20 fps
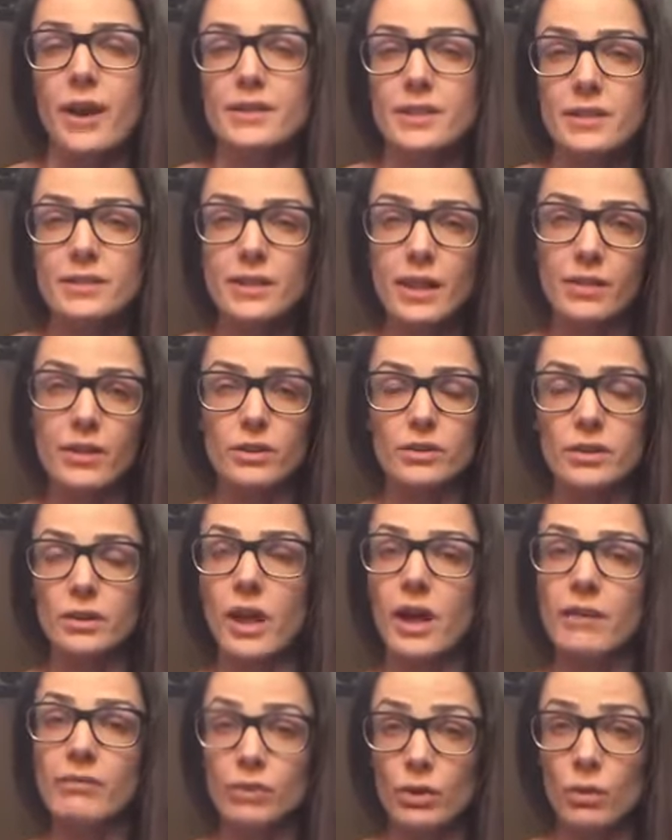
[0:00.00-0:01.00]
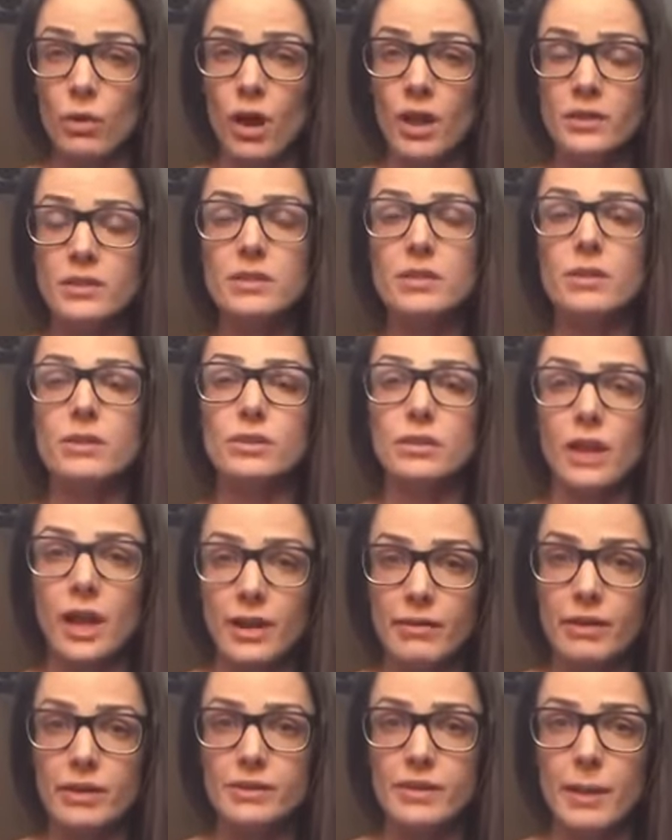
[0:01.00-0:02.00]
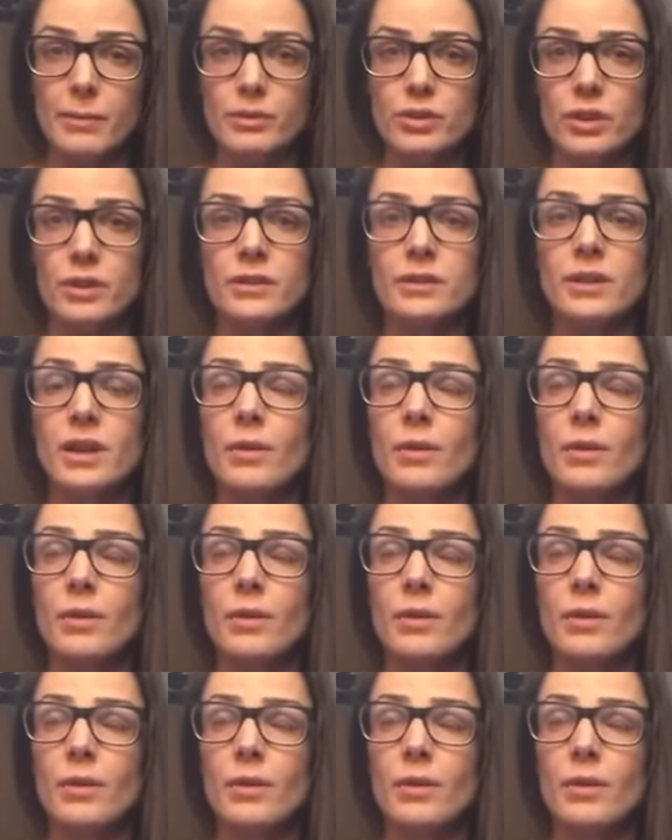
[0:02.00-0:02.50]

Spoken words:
As I said, there's a lot of nuance, there's a lot of exceptions,